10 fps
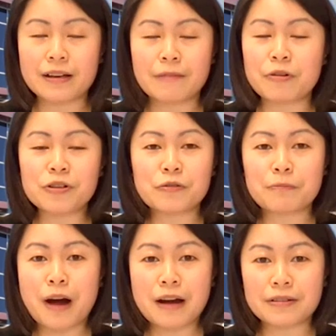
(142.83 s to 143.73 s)
commercial
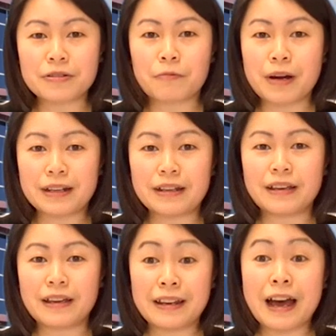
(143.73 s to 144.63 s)
products
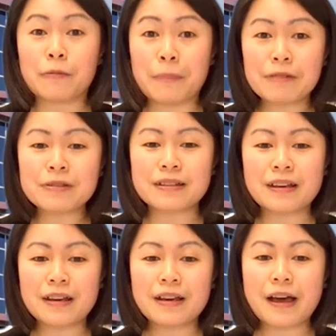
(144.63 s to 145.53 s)
already in our belts,
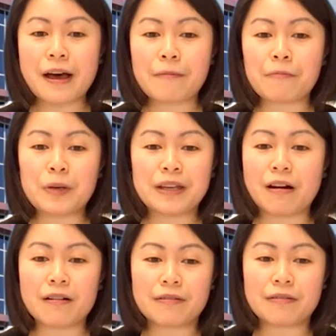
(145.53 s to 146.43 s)
we
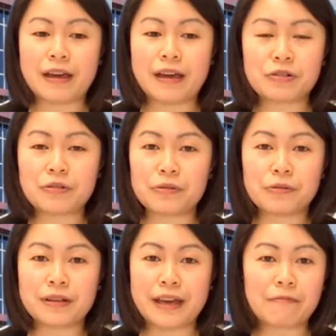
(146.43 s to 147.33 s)
are there
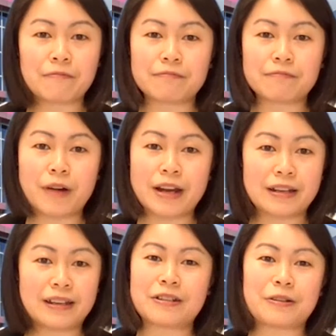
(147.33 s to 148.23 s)
to get
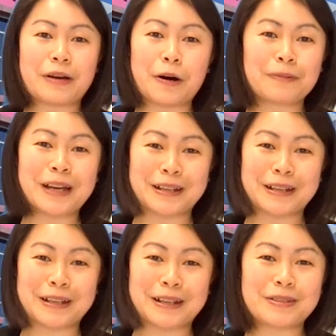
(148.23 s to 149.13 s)
ready to help
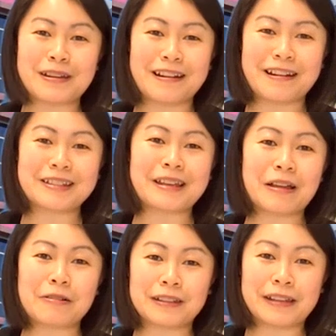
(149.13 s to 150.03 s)
customers
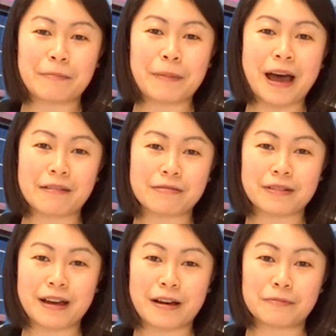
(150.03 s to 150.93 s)
accelerate their path
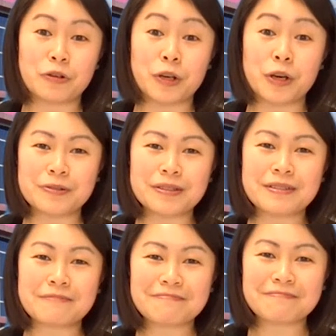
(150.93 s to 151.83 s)
to
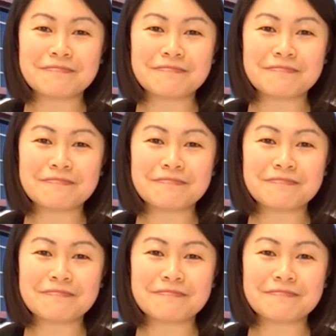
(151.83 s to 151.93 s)
cures.